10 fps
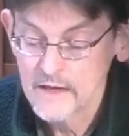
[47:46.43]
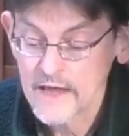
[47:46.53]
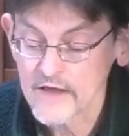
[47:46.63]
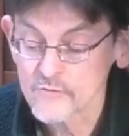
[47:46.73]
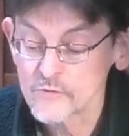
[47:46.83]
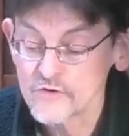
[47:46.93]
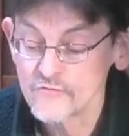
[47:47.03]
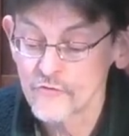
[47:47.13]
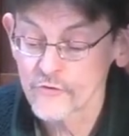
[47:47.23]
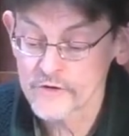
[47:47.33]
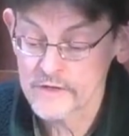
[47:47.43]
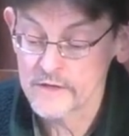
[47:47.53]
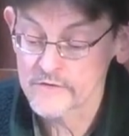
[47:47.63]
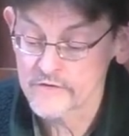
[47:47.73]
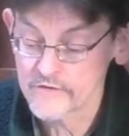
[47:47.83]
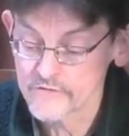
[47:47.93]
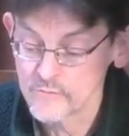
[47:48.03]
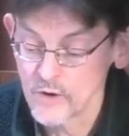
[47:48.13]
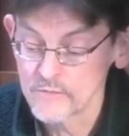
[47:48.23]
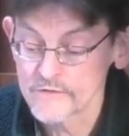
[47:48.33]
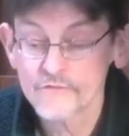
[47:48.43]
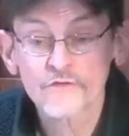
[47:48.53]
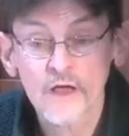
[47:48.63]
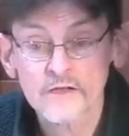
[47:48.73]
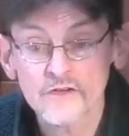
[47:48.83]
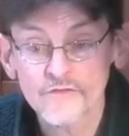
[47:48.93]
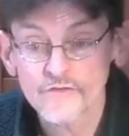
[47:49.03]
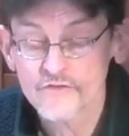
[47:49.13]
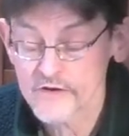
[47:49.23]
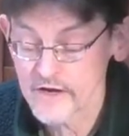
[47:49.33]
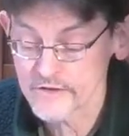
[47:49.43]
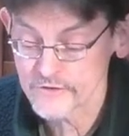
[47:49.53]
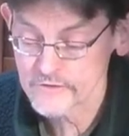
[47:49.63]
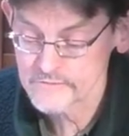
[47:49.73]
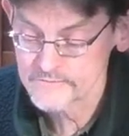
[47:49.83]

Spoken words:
As we journey into this moment of silence together,